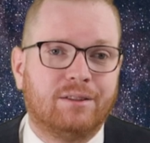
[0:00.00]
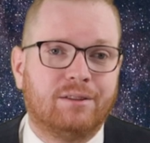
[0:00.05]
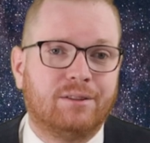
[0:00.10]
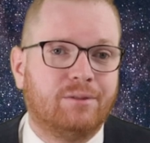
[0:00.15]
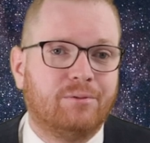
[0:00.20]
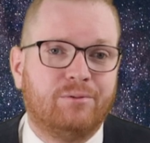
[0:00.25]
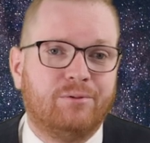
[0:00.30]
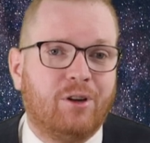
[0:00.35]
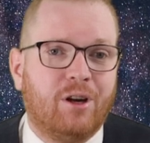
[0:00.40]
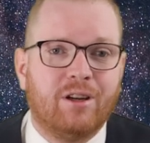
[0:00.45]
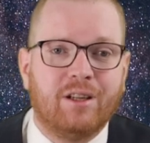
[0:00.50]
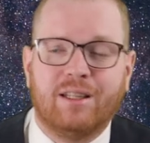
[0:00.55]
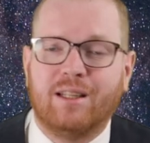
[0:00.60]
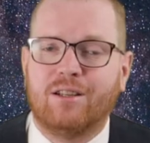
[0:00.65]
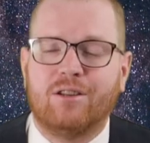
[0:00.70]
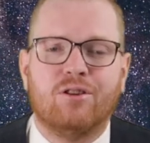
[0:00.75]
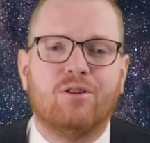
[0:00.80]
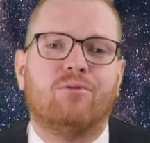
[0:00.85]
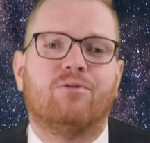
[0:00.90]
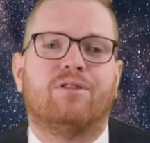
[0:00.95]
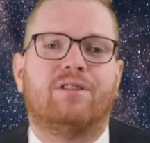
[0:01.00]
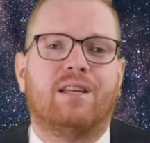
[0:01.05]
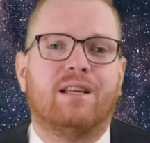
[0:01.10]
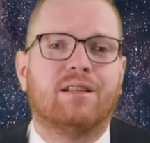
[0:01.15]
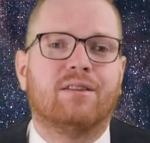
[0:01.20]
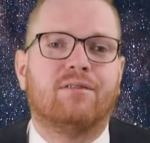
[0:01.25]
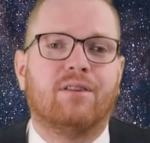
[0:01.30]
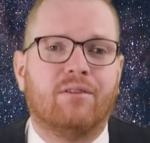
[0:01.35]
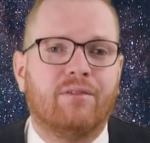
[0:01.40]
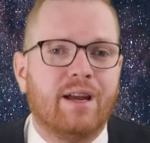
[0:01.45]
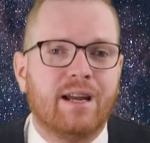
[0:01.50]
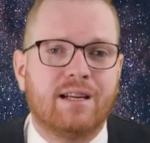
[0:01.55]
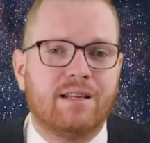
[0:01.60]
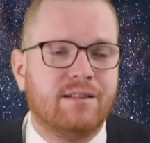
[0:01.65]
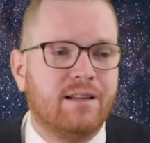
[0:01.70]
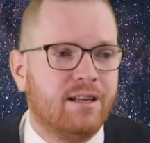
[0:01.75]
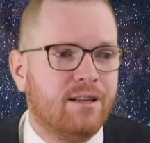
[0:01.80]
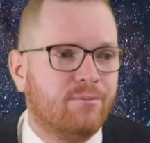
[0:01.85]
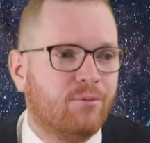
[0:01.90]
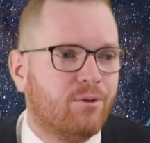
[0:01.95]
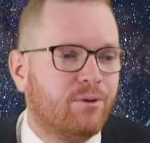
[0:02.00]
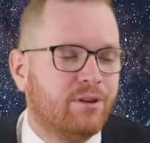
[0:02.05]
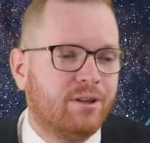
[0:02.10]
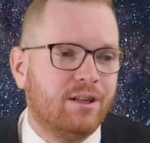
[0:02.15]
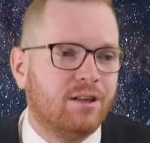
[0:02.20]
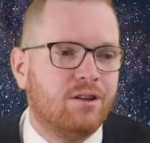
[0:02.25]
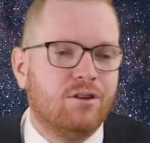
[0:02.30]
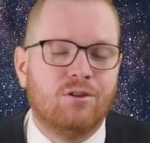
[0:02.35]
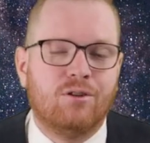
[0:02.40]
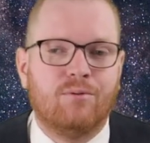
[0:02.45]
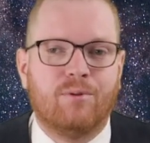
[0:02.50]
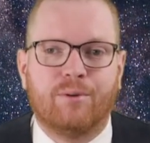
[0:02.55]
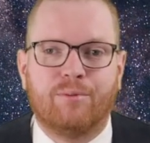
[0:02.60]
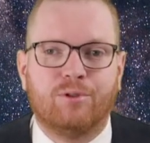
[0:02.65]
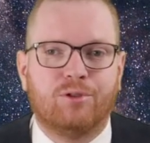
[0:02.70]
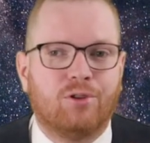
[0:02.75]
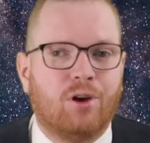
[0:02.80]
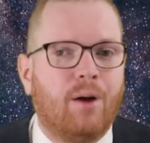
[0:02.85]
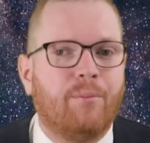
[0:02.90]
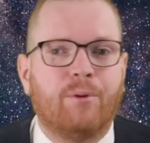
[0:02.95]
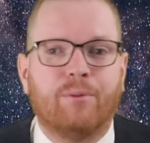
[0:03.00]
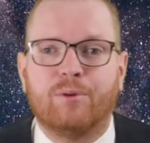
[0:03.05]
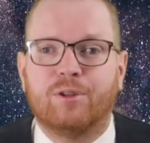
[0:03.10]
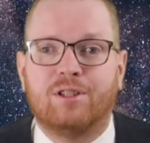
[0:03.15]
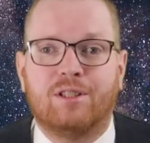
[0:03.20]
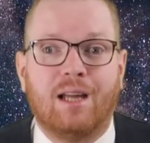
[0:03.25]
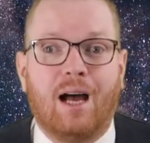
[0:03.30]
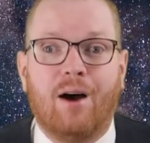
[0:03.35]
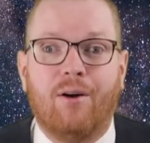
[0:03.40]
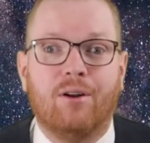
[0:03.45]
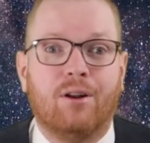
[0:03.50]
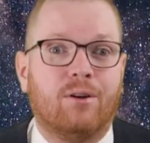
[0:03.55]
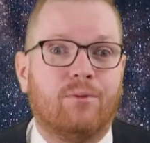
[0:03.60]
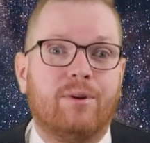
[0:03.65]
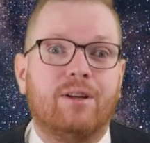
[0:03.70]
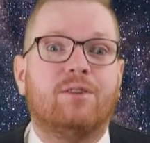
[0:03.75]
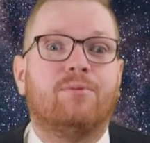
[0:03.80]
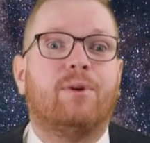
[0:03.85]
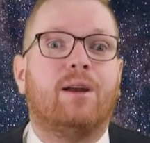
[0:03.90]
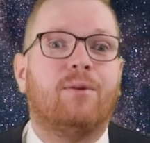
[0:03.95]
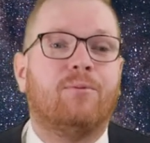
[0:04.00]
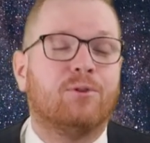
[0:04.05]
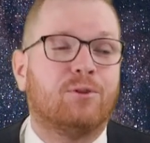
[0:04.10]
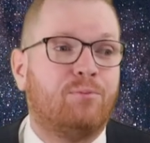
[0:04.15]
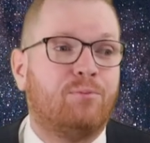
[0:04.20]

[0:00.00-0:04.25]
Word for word: the rocket had no sense of direction anymore, it didn't know what was up, what was down, or which way it